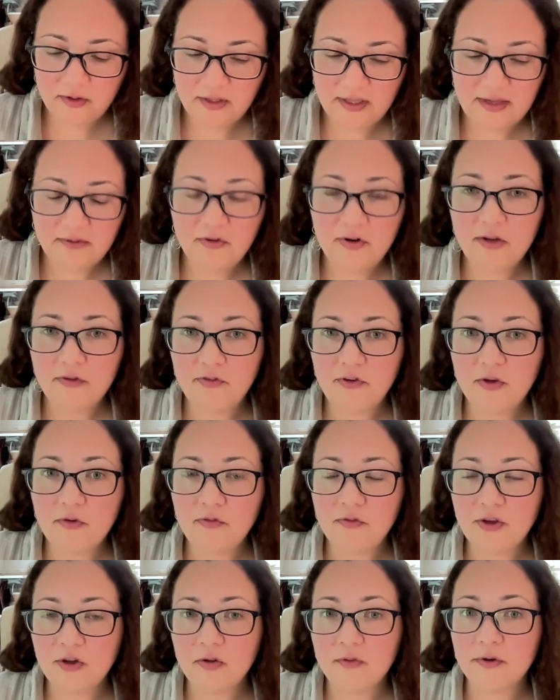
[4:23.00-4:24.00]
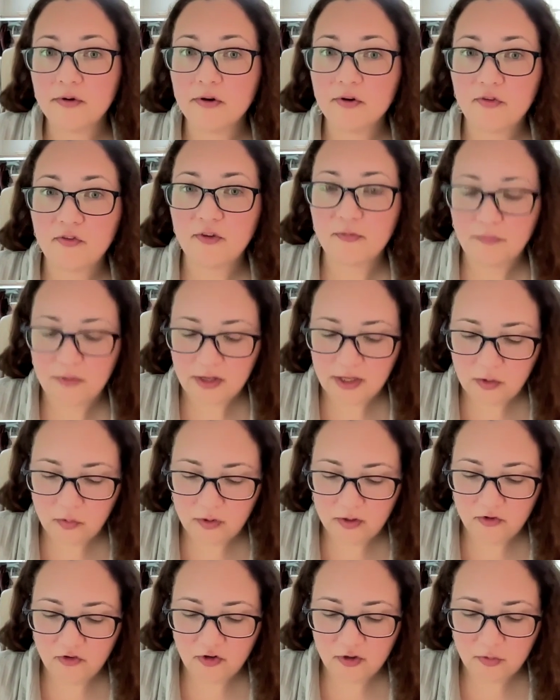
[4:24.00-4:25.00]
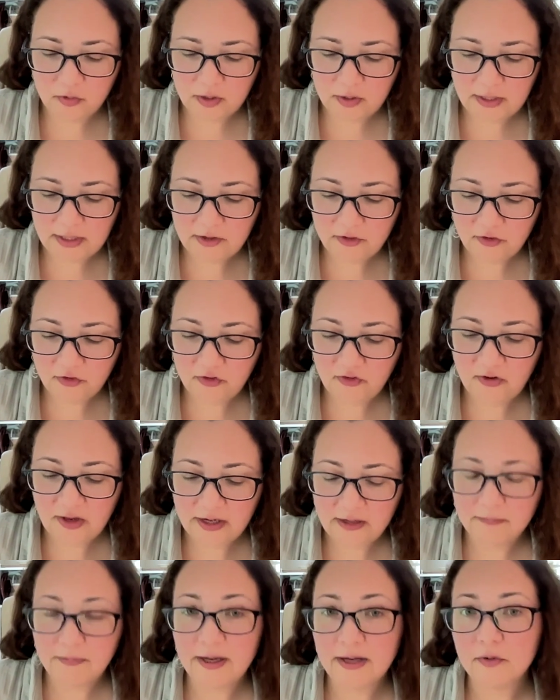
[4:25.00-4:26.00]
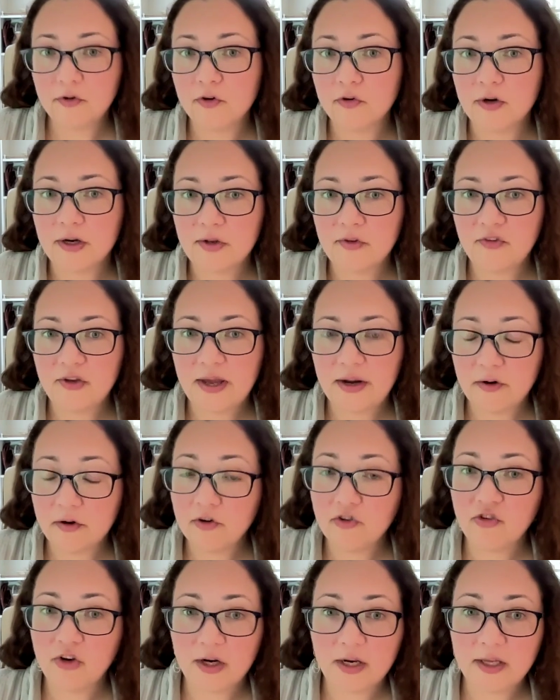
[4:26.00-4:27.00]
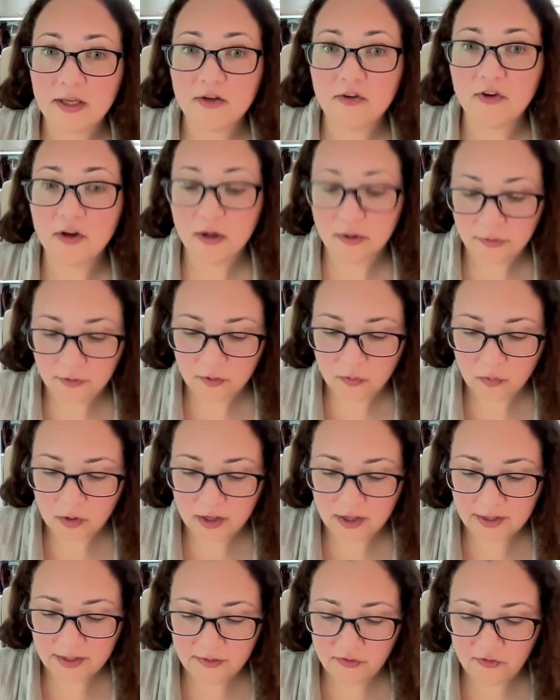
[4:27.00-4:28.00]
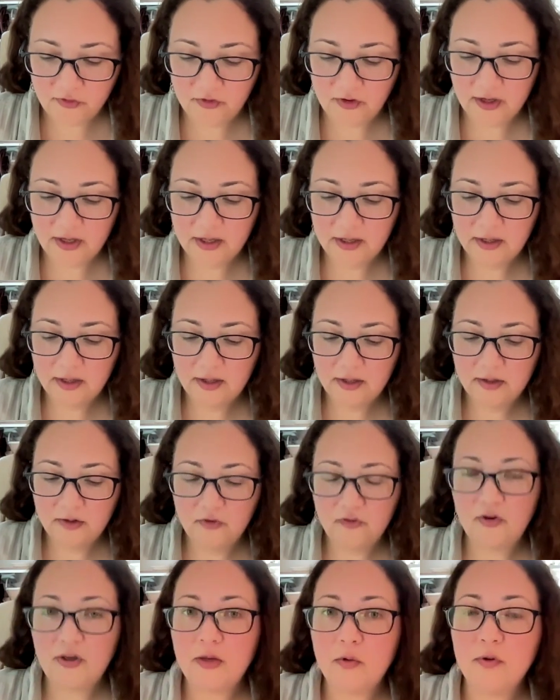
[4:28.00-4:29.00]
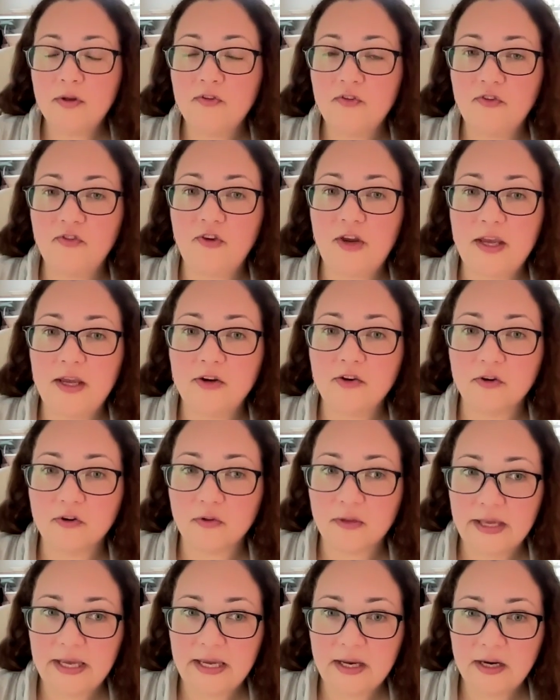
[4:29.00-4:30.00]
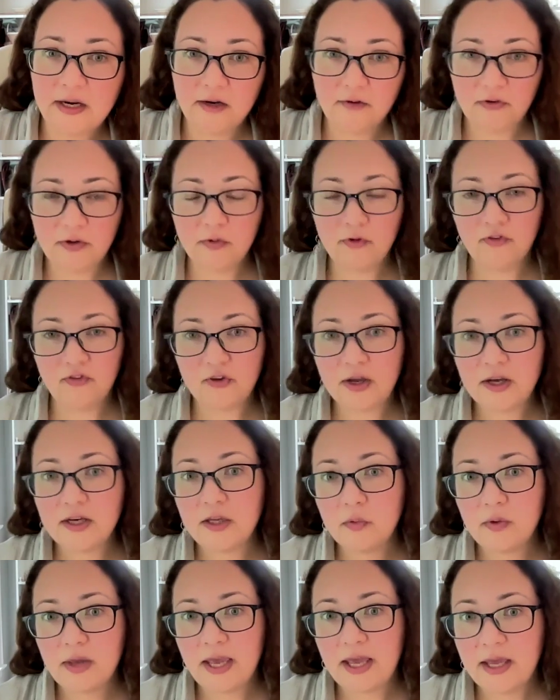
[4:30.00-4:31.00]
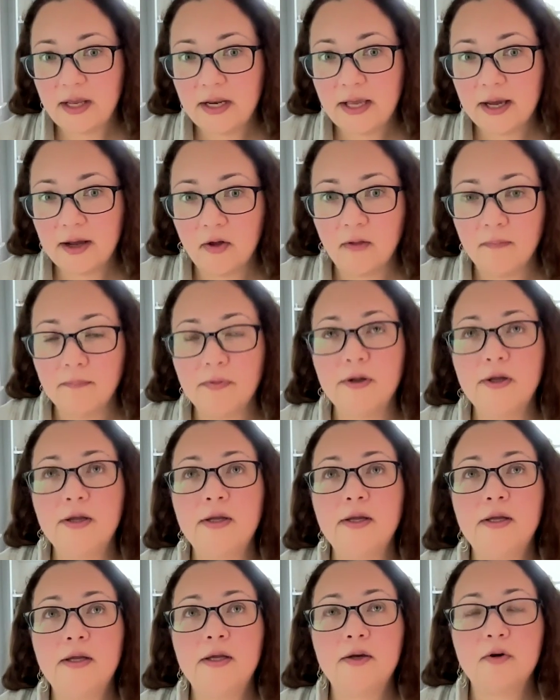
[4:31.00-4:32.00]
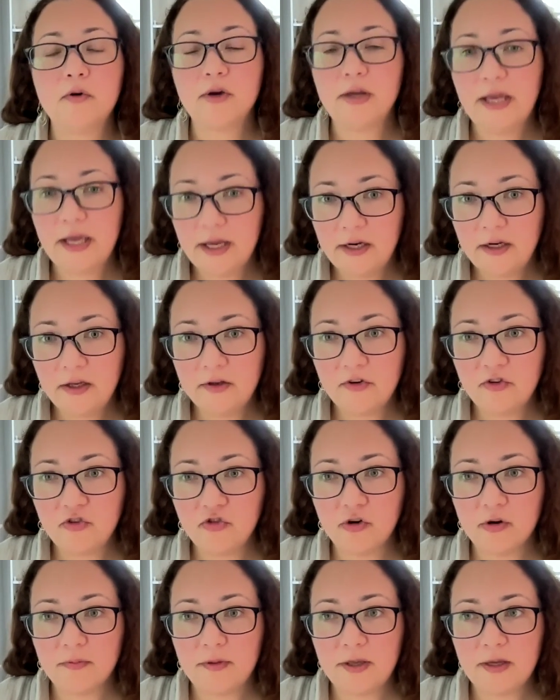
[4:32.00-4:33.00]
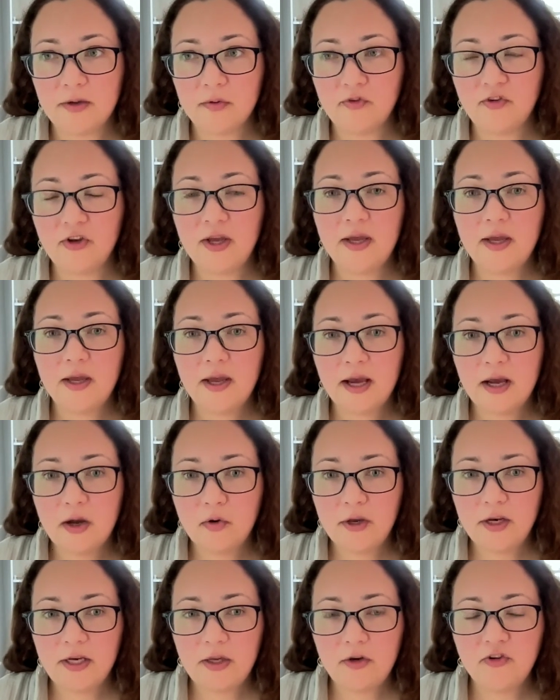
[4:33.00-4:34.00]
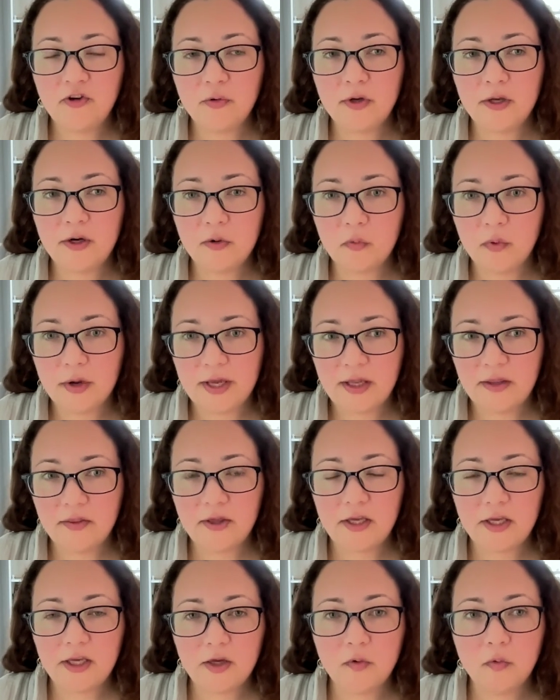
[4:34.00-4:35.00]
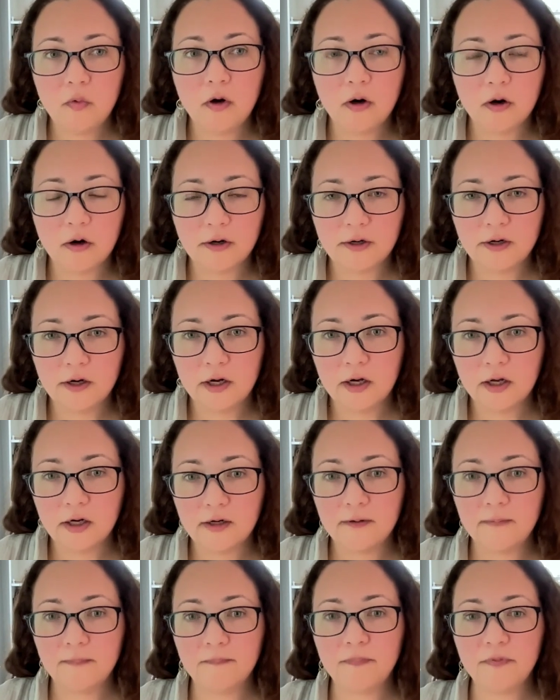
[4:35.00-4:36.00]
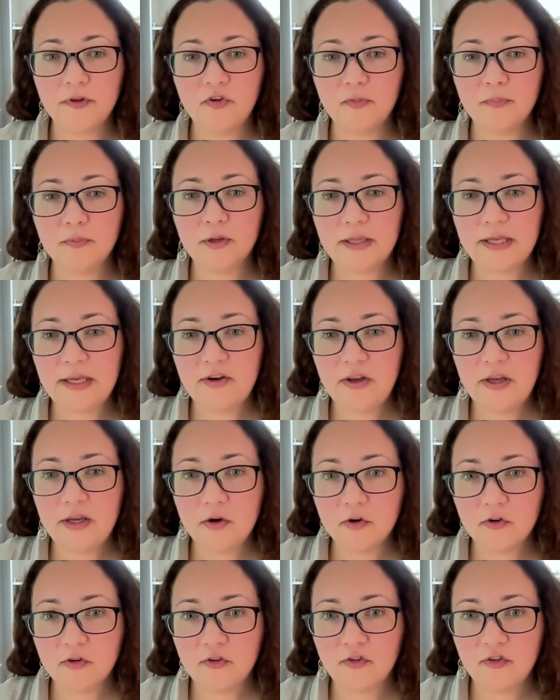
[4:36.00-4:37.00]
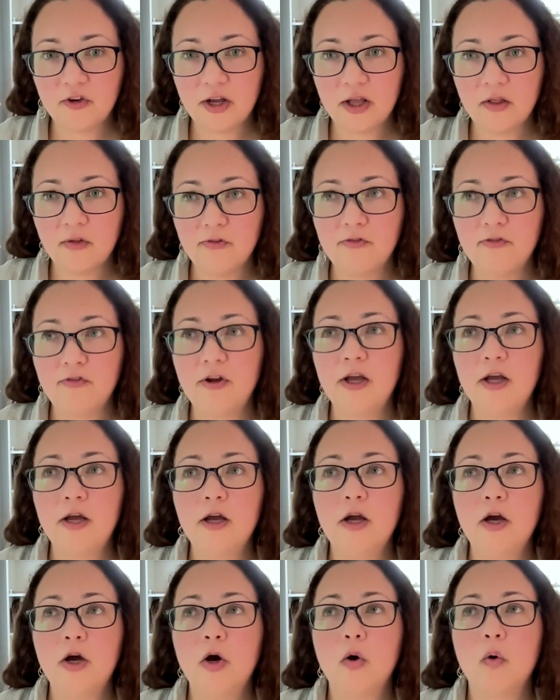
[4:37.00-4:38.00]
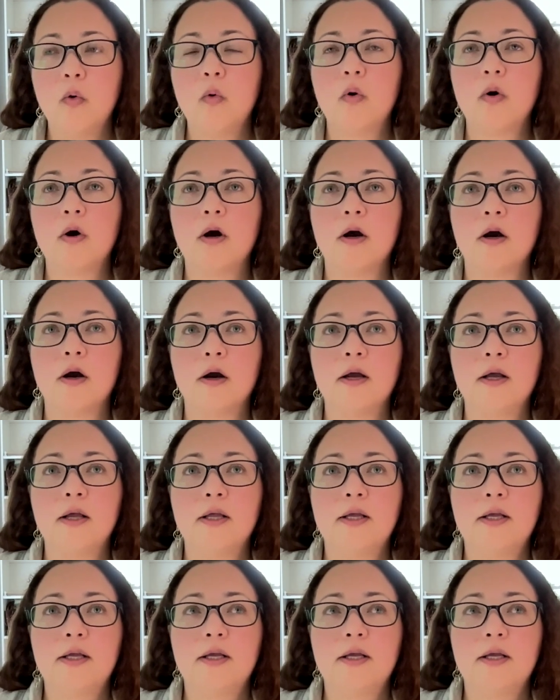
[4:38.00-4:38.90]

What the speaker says: even if you feel there is something you can do, you need to set boundaries, energetic and otherwise, so you can stay in your lane. And if you decide you can help or can contribute, how can you do it in a way that you are not depleting yourself or